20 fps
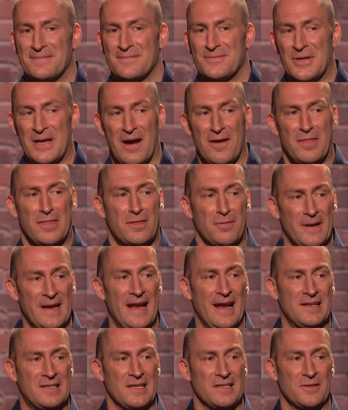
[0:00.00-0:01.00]
We are
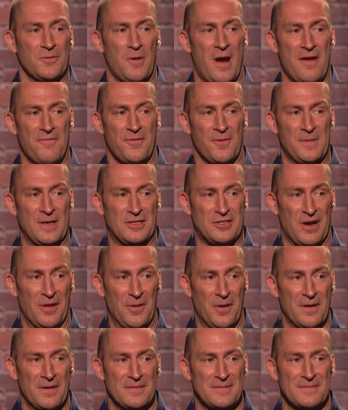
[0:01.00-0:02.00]
3 inches away from each
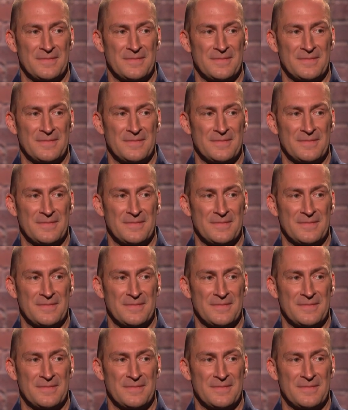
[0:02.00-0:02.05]
other.